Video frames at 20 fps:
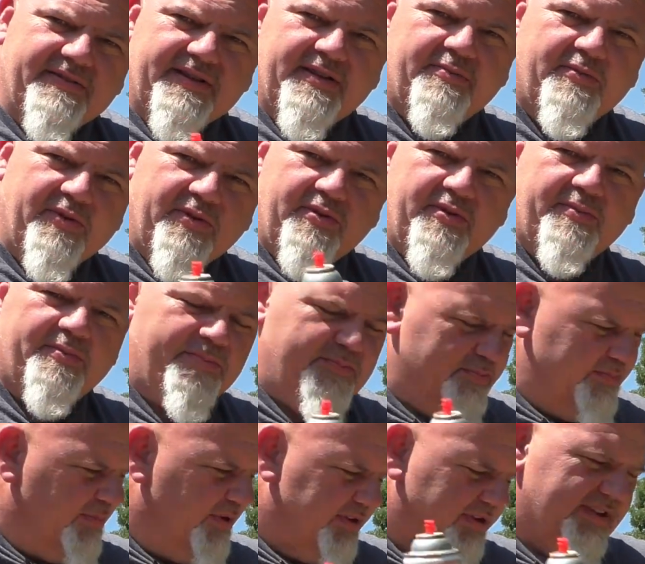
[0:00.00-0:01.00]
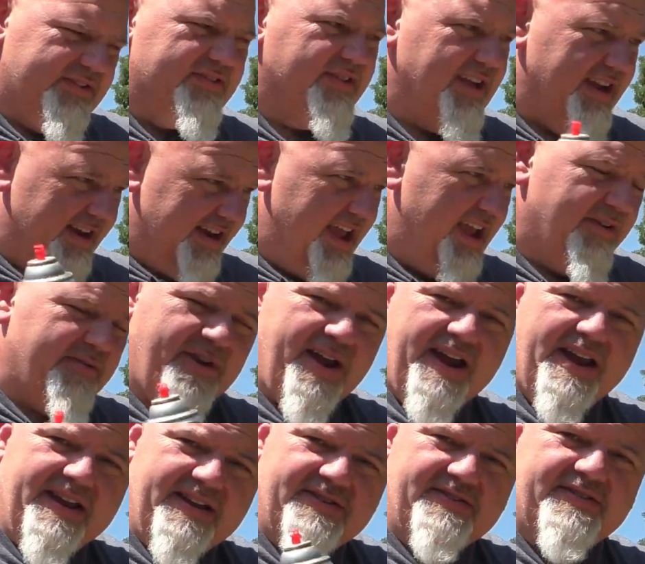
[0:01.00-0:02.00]
Then we're gonna put this thing down
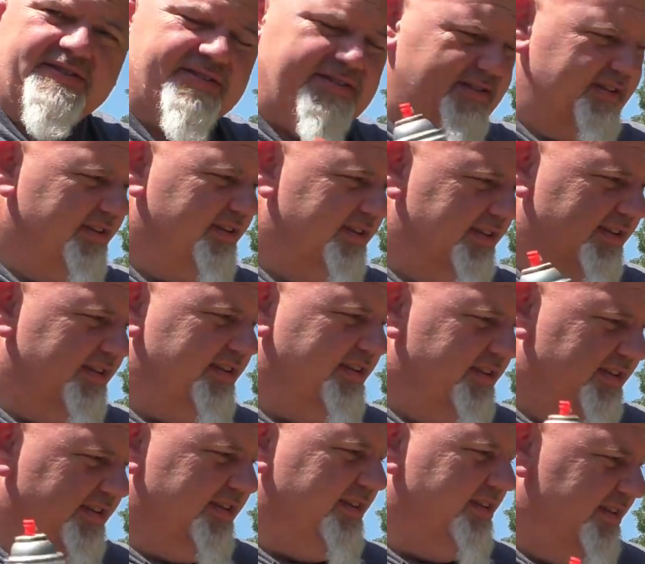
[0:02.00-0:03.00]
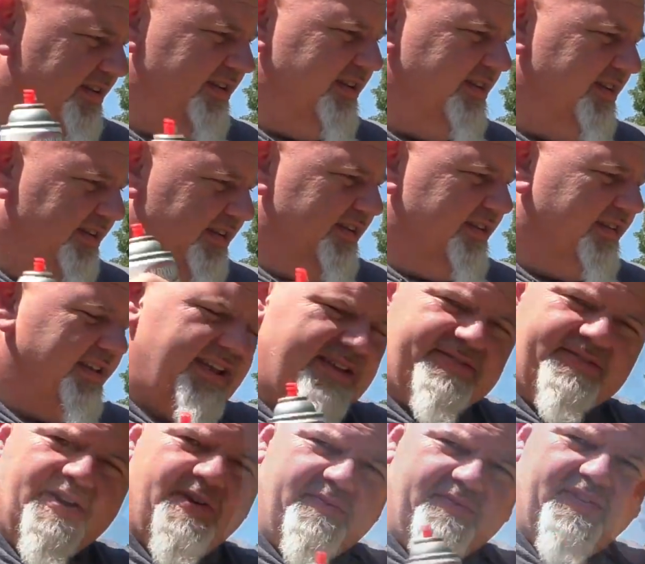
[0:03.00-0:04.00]
range and let
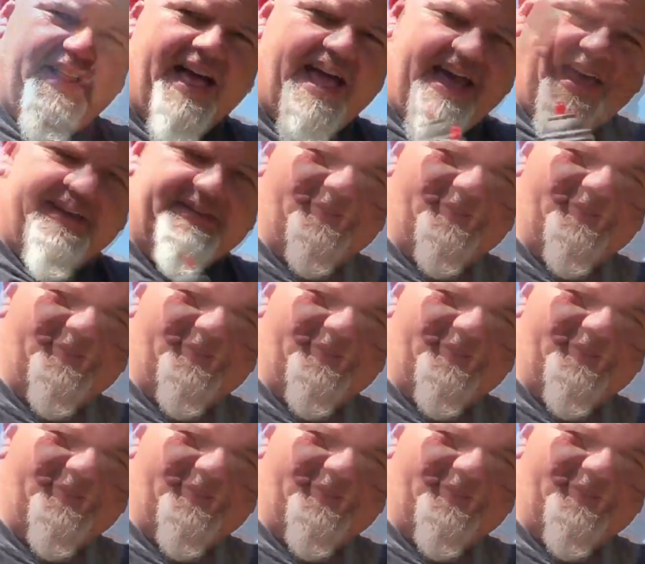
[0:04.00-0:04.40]
some fly.